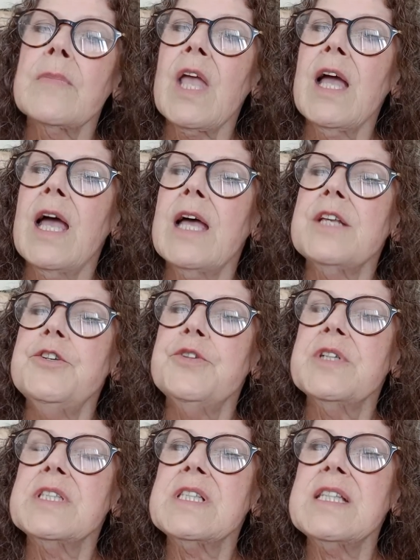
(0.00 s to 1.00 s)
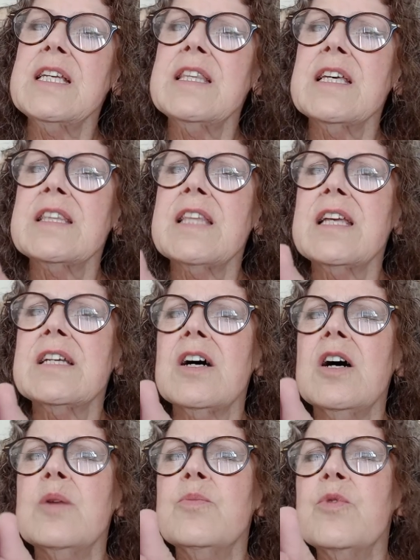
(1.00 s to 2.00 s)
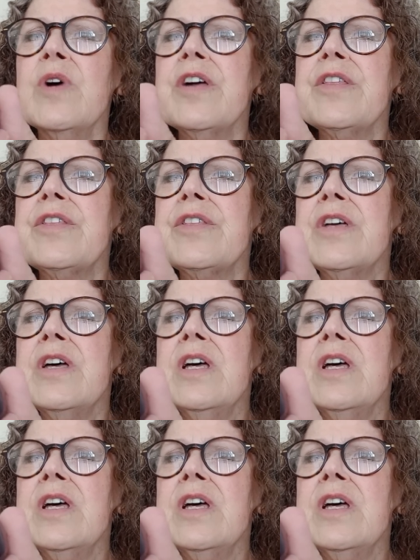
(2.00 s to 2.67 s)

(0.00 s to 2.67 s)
And you can see that they come with